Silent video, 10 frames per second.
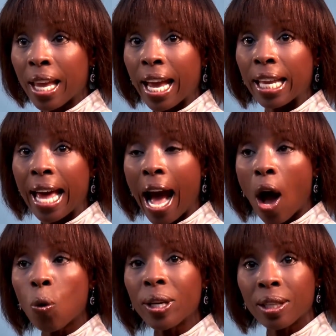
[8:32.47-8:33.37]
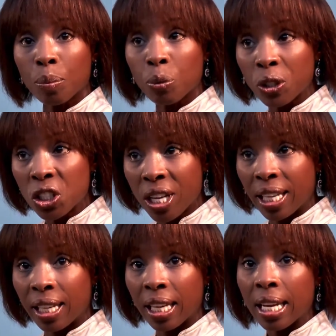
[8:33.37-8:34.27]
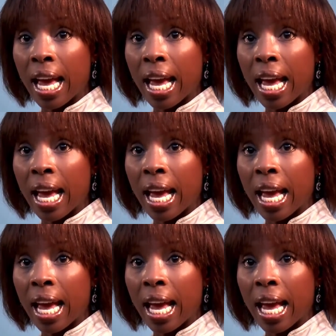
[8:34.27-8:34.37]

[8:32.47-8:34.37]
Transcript: and how we can appreciate it,